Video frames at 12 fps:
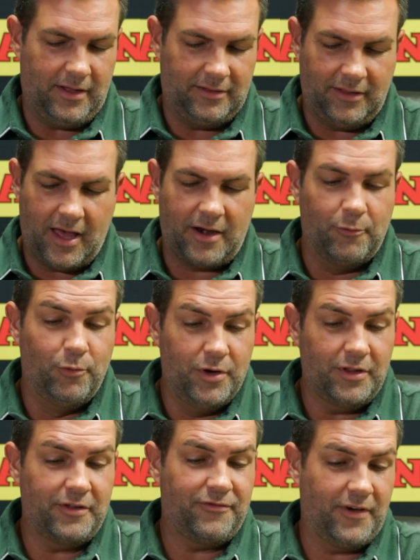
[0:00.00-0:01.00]
A lot of
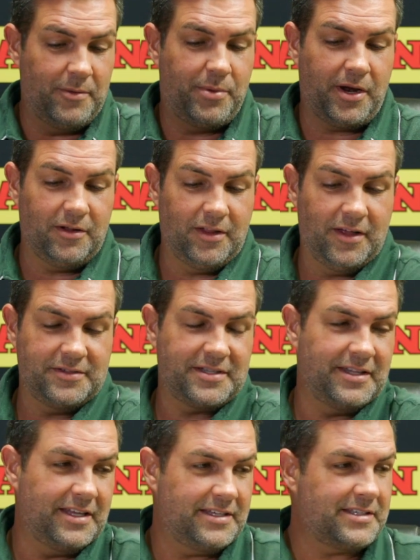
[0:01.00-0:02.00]
really fun parallels
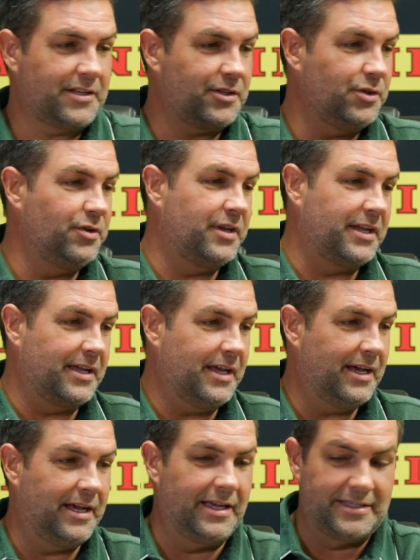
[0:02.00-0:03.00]
in this, including
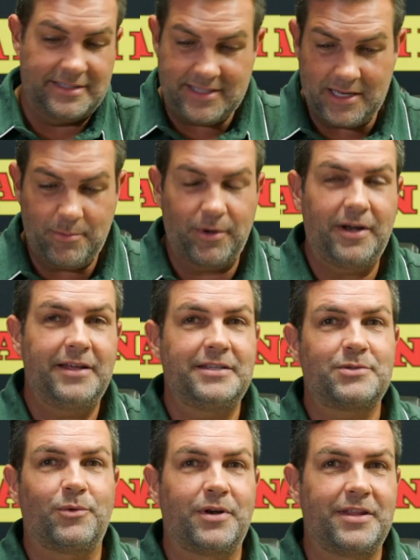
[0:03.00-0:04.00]
uh, Zebra
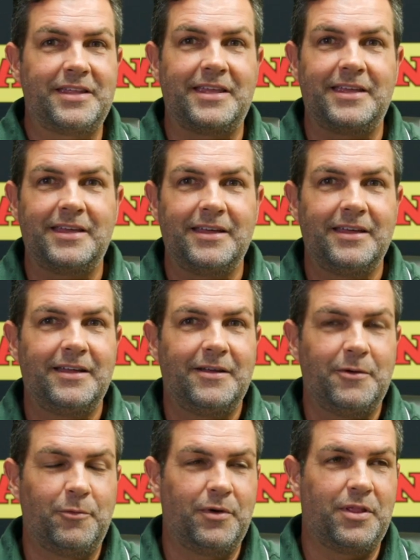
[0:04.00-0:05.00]
is one of the
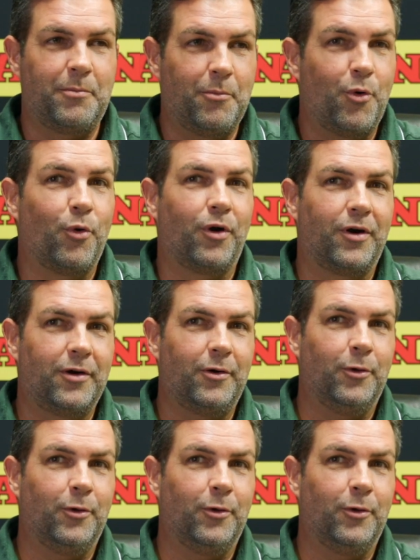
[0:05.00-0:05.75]
one of the more